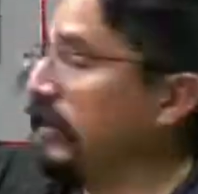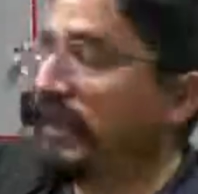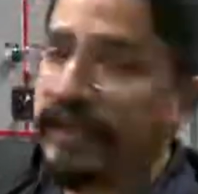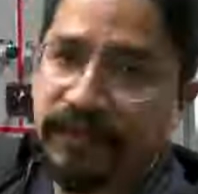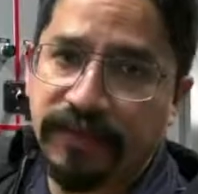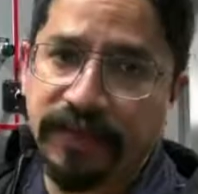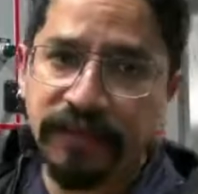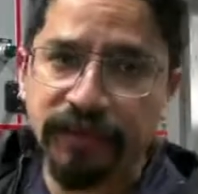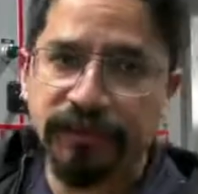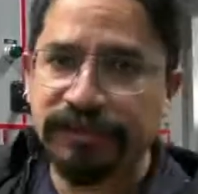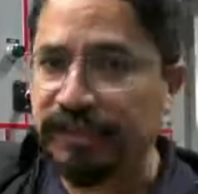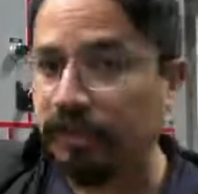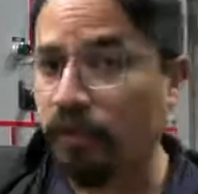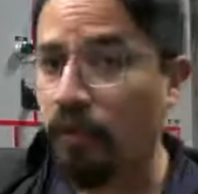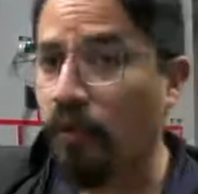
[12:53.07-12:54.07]
either
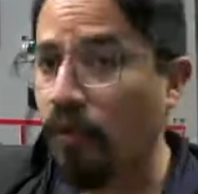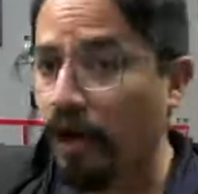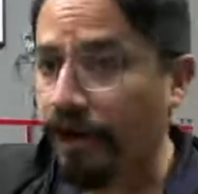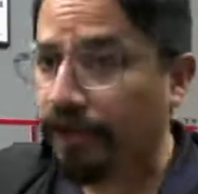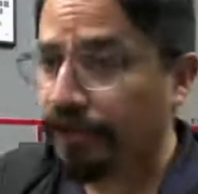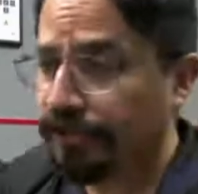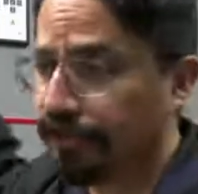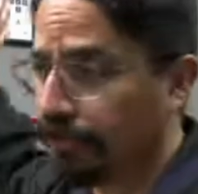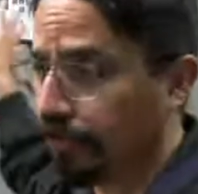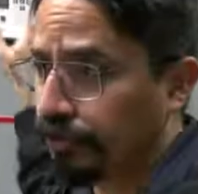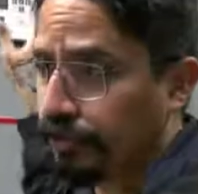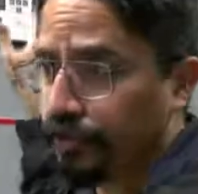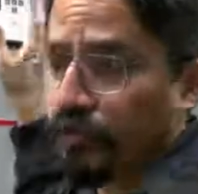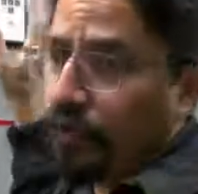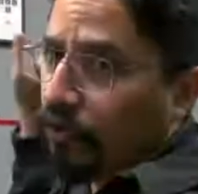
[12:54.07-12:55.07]
Tico 1 or Tico
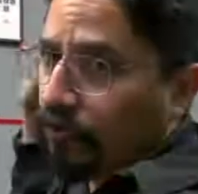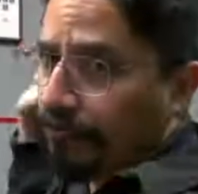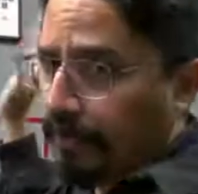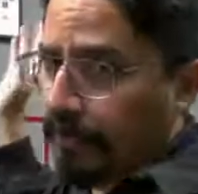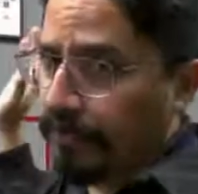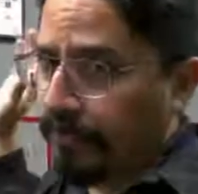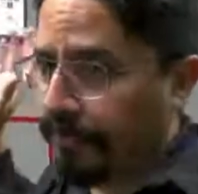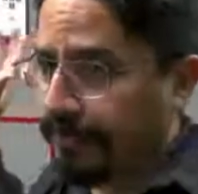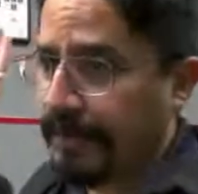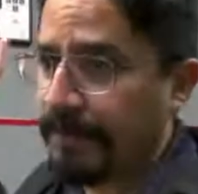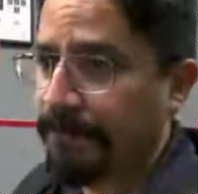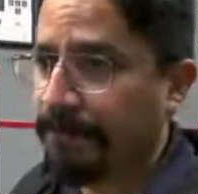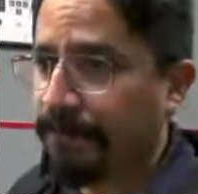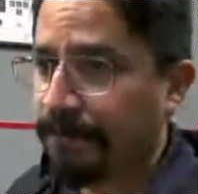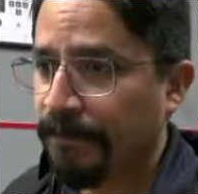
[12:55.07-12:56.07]
2 or both of them,
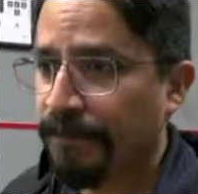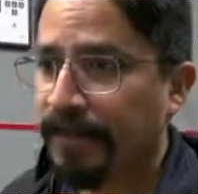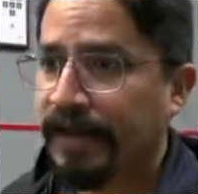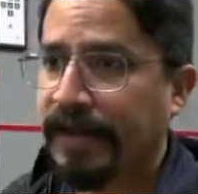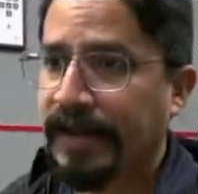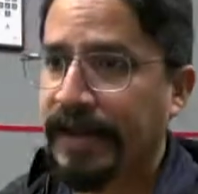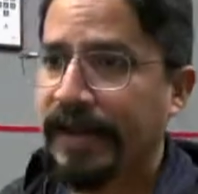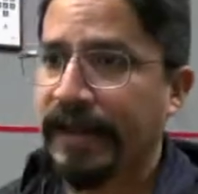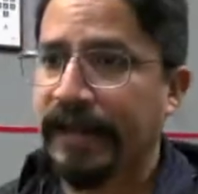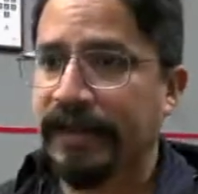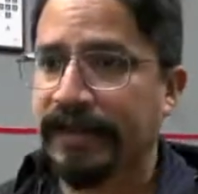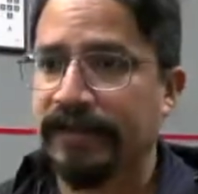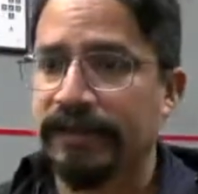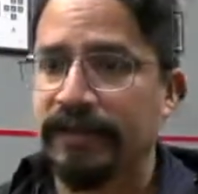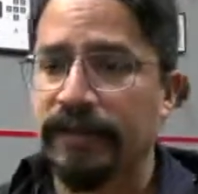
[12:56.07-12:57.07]
and